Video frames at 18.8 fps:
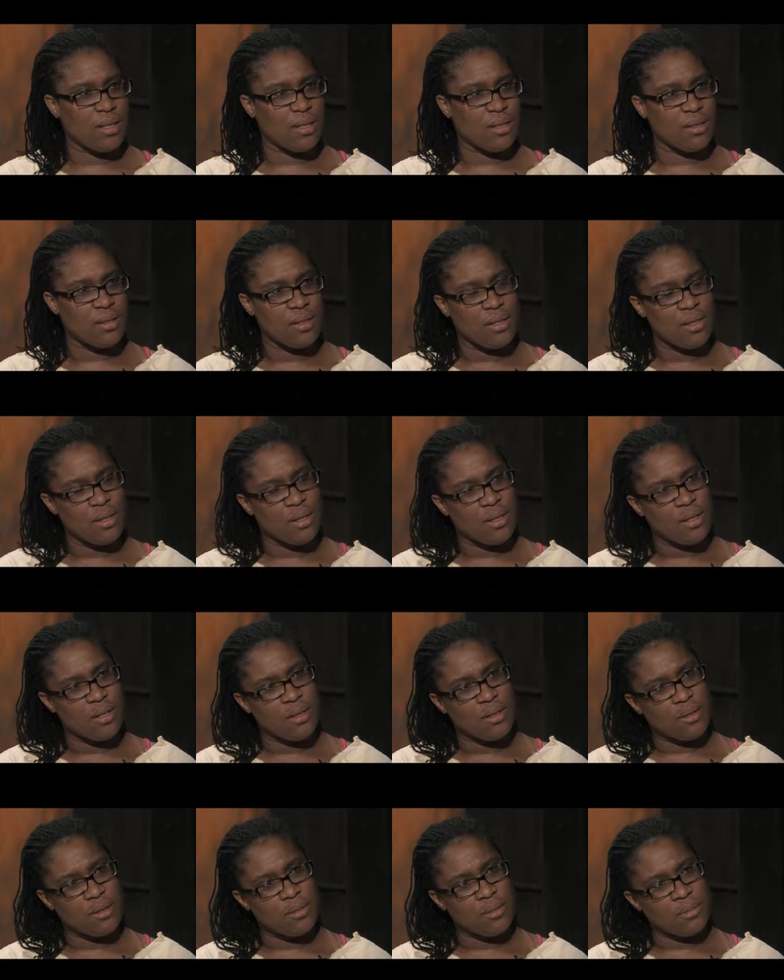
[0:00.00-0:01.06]
We deal a
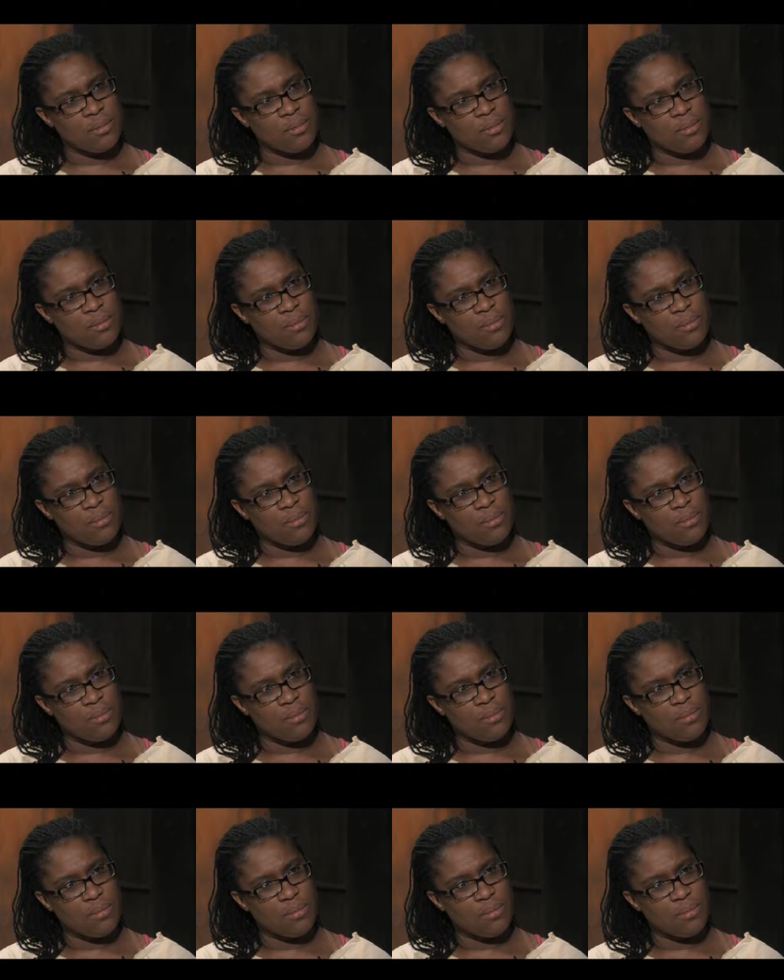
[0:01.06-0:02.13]
lot in,
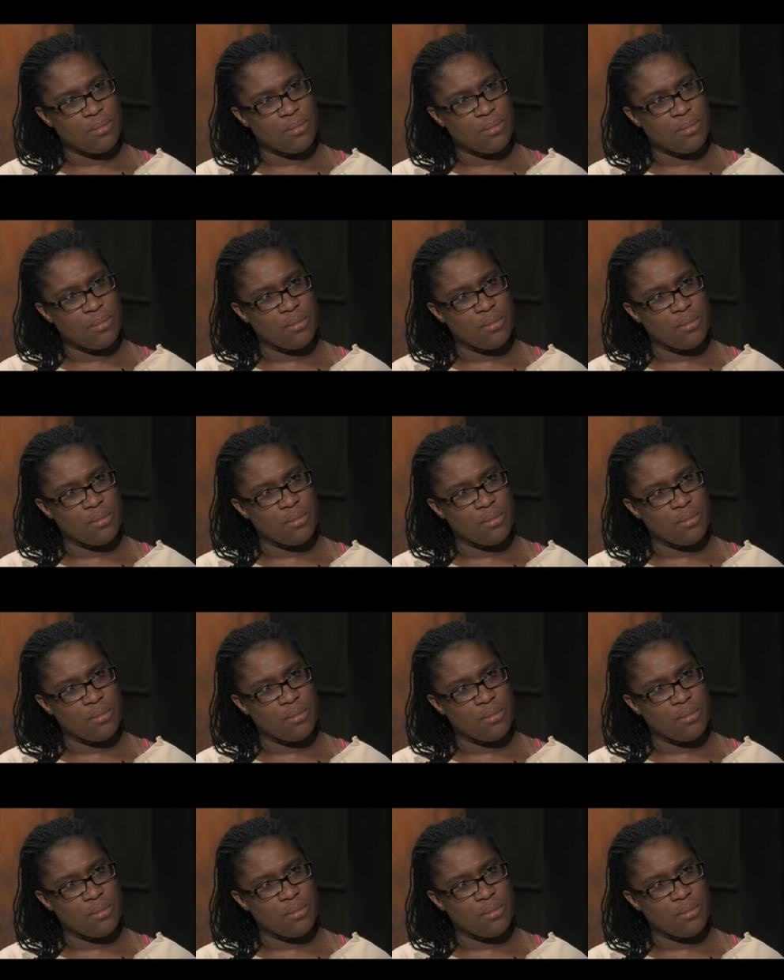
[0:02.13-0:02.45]
we